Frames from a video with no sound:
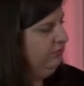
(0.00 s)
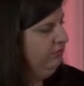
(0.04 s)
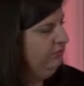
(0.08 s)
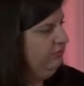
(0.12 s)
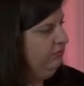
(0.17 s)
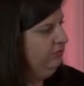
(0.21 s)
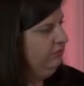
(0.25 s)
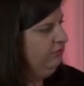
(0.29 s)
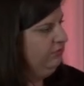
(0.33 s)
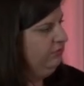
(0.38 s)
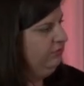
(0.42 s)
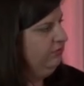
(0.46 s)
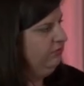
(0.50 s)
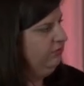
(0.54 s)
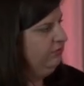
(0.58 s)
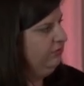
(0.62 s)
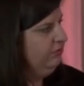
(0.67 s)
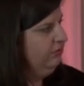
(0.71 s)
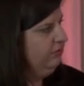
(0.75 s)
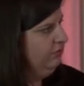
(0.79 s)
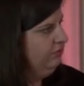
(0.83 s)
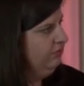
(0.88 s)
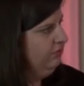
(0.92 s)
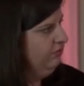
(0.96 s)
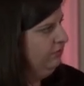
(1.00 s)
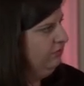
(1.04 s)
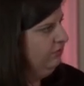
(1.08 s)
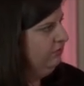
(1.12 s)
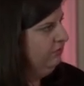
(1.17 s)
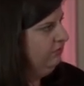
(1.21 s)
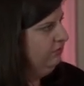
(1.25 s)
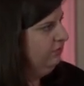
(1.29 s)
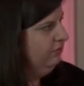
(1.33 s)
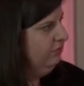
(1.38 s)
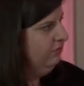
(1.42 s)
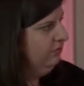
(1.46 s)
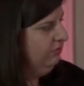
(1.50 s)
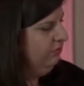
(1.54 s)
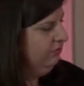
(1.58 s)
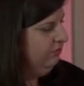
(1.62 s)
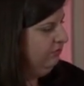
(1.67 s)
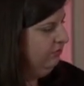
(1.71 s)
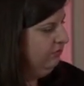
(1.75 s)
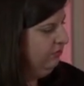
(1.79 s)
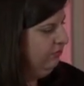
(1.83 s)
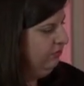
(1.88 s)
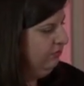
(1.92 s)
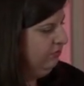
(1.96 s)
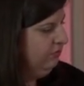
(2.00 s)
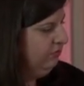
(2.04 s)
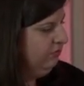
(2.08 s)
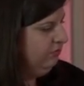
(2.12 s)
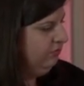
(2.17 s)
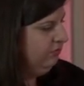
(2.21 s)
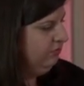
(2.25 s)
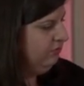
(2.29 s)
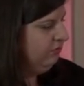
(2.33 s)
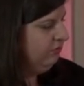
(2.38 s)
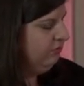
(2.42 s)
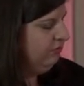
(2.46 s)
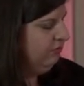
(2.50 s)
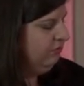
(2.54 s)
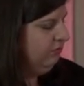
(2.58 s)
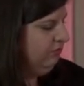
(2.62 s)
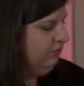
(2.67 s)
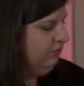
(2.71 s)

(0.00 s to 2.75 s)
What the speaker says: [no speech]